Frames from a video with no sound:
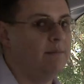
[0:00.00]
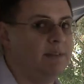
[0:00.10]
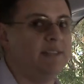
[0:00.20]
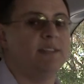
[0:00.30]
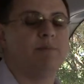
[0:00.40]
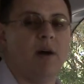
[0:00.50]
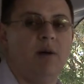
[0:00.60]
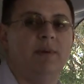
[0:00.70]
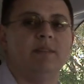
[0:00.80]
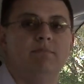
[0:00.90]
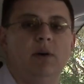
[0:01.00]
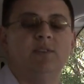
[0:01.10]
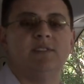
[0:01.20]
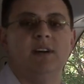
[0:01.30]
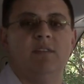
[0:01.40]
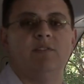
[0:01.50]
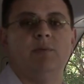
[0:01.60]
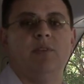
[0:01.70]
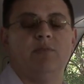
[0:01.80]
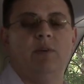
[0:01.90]
but this is probably the most
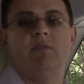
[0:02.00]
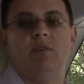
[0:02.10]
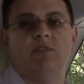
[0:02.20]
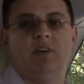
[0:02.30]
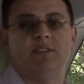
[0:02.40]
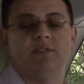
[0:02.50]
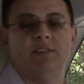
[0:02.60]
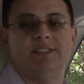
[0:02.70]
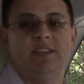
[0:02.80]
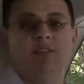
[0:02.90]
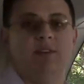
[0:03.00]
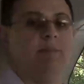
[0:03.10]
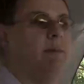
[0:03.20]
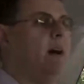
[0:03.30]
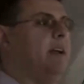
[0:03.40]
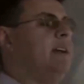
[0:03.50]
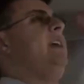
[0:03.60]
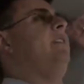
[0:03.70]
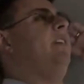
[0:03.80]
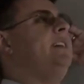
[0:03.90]
comfortable 3-row crossover seat you can buy.
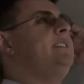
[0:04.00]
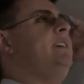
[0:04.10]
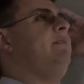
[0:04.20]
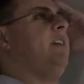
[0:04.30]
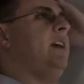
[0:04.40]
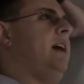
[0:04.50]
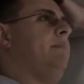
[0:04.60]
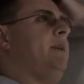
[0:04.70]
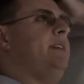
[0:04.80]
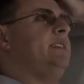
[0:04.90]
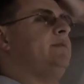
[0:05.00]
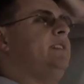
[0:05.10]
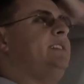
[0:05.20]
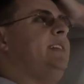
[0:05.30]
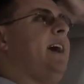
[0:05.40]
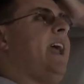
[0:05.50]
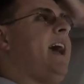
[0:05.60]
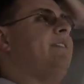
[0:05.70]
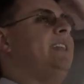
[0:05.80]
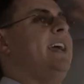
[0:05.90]
If I sit very upright in this rear seat, I
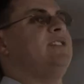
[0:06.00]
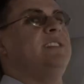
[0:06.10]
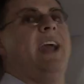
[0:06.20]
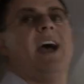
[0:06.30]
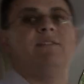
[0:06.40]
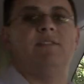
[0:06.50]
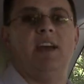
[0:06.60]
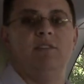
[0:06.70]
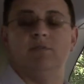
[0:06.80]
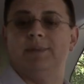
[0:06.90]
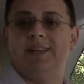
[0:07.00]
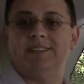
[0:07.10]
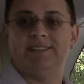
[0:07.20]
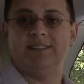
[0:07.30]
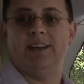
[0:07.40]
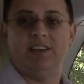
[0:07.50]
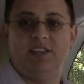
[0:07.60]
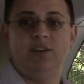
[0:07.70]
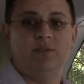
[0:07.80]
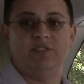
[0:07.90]
have 1.5 inches of headroom, and that's a
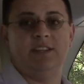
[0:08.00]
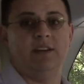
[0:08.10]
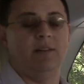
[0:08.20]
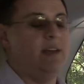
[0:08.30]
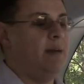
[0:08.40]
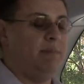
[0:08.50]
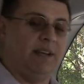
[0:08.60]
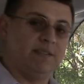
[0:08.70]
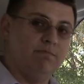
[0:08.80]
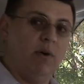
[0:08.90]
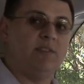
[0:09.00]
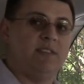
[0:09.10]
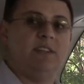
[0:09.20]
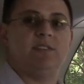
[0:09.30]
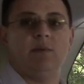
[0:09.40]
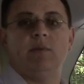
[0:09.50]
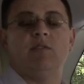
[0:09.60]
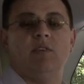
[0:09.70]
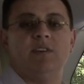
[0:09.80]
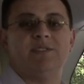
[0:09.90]
huge deal because most of these 3-row
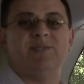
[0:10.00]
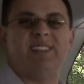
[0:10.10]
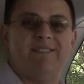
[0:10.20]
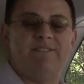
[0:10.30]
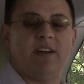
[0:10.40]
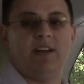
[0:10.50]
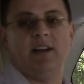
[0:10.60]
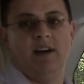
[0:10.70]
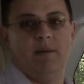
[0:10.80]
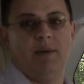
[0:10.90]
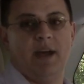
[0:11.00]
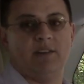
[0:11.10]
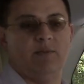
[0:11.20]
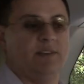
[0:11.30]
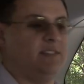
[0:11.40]
crossovers have very compact rear